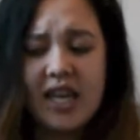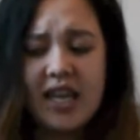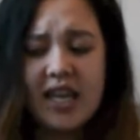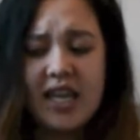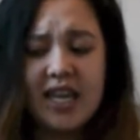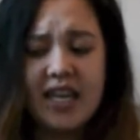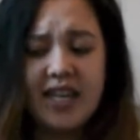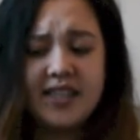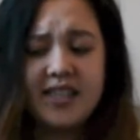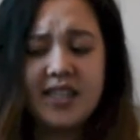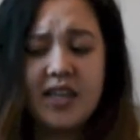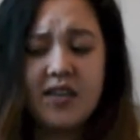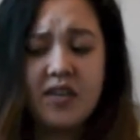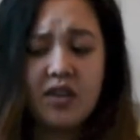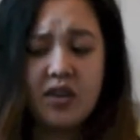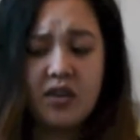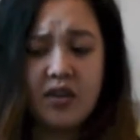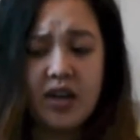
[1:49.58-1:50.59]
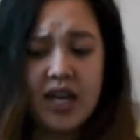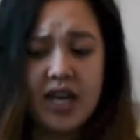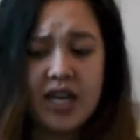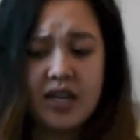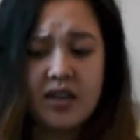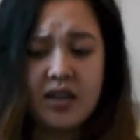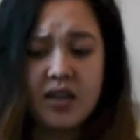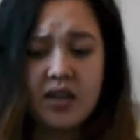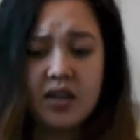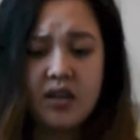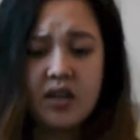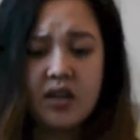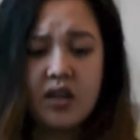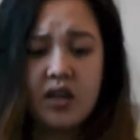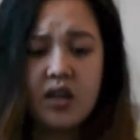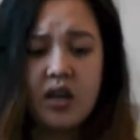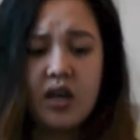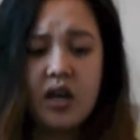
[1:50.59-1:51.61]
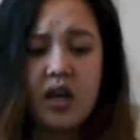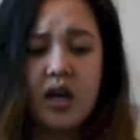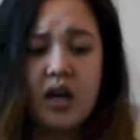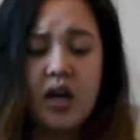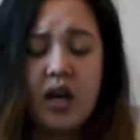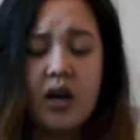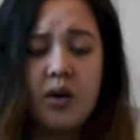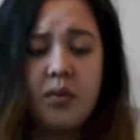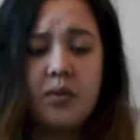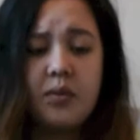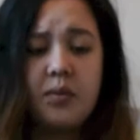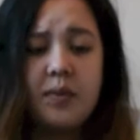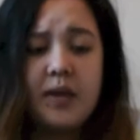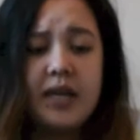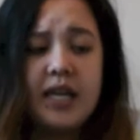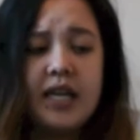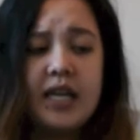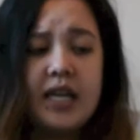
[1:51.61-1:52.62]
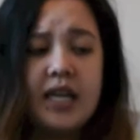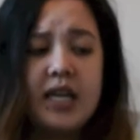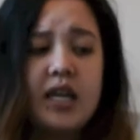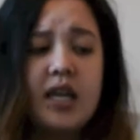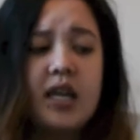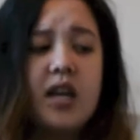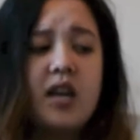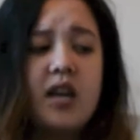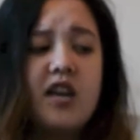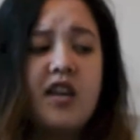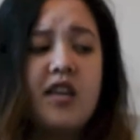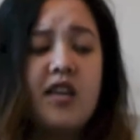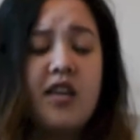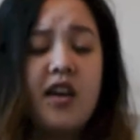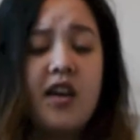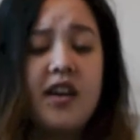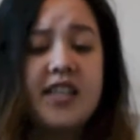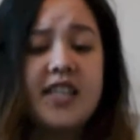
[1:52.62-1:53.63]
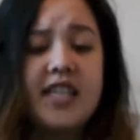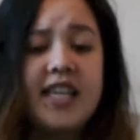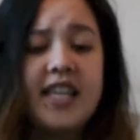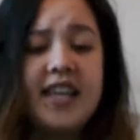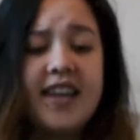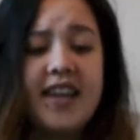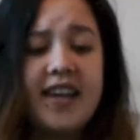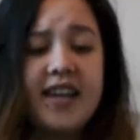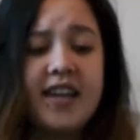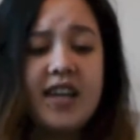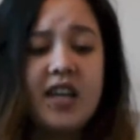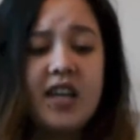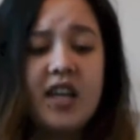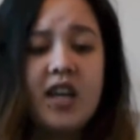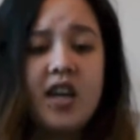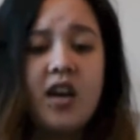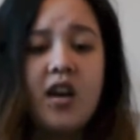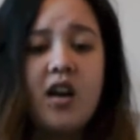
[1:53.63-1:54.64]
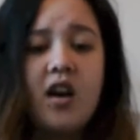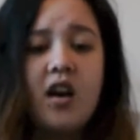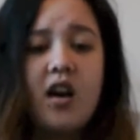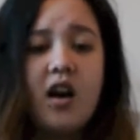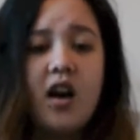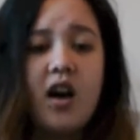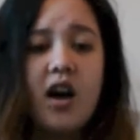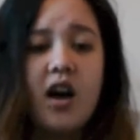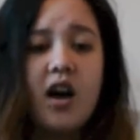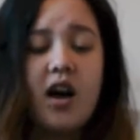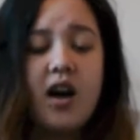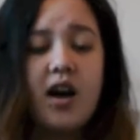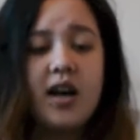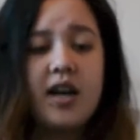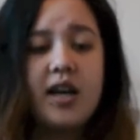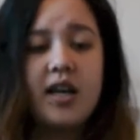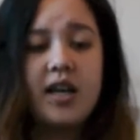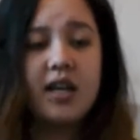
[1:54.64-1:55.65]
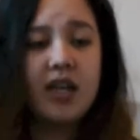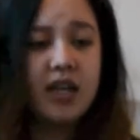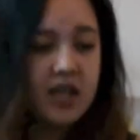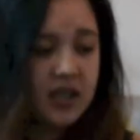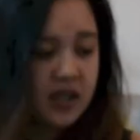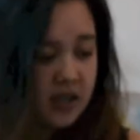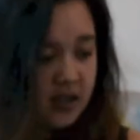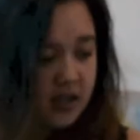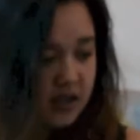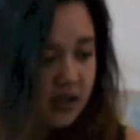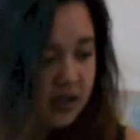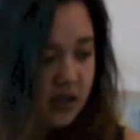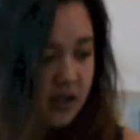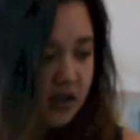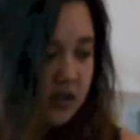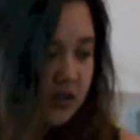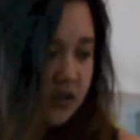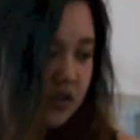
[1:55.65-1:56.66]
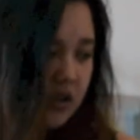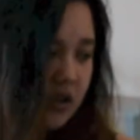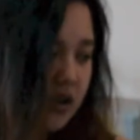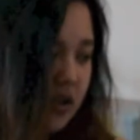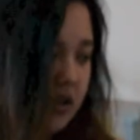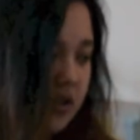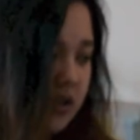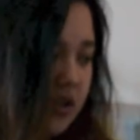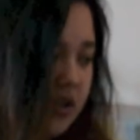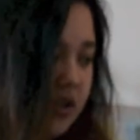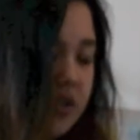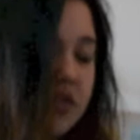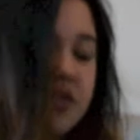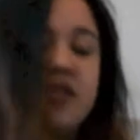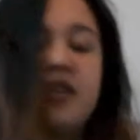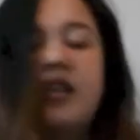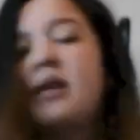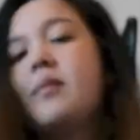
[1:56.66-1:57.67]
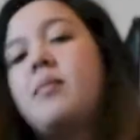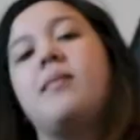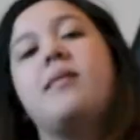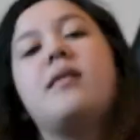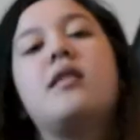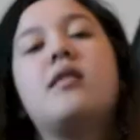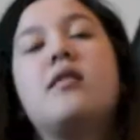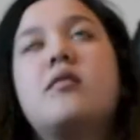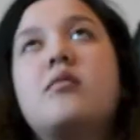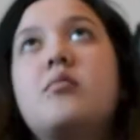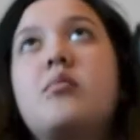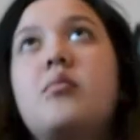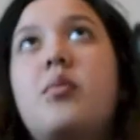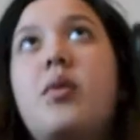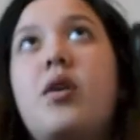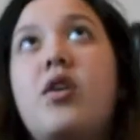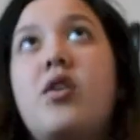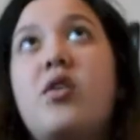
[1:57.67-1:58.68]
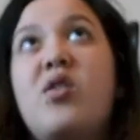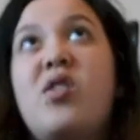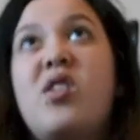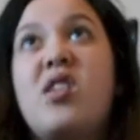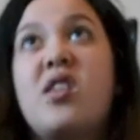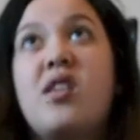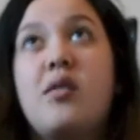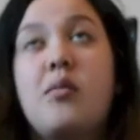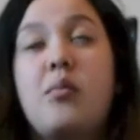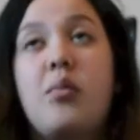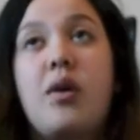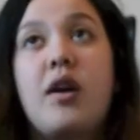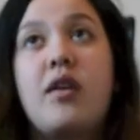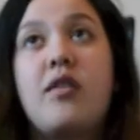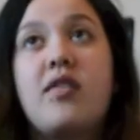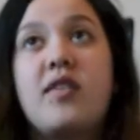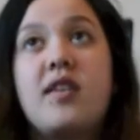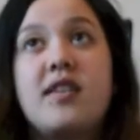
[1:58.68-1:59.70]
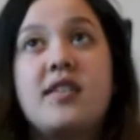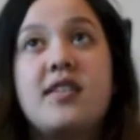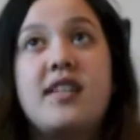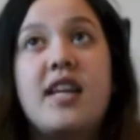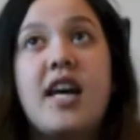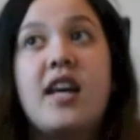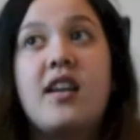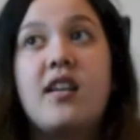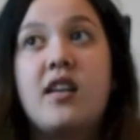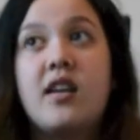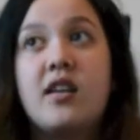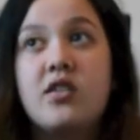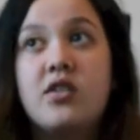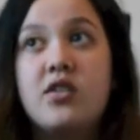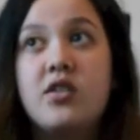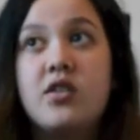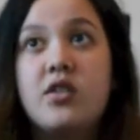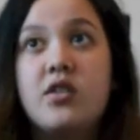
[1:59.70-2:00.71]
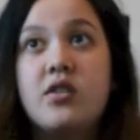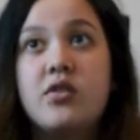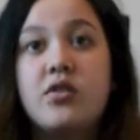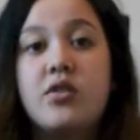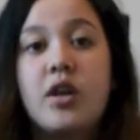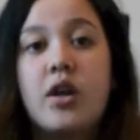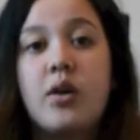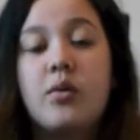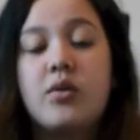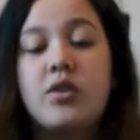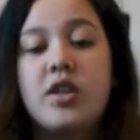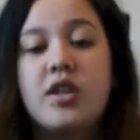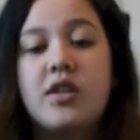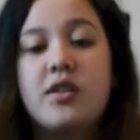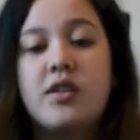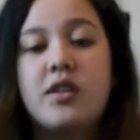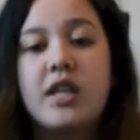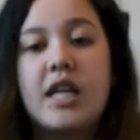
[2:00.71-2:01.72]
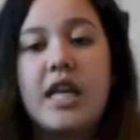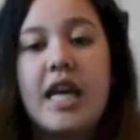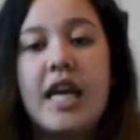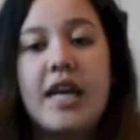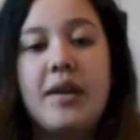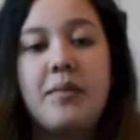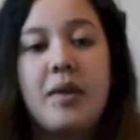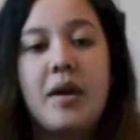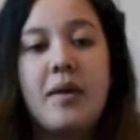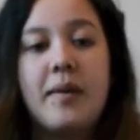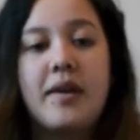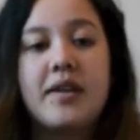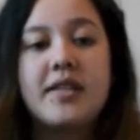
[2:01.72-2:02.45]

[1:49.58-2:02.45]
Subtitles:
Then in 7th grade, I would be 13 then, I started to skip both breakfast and lunch. So I would just eat maybe a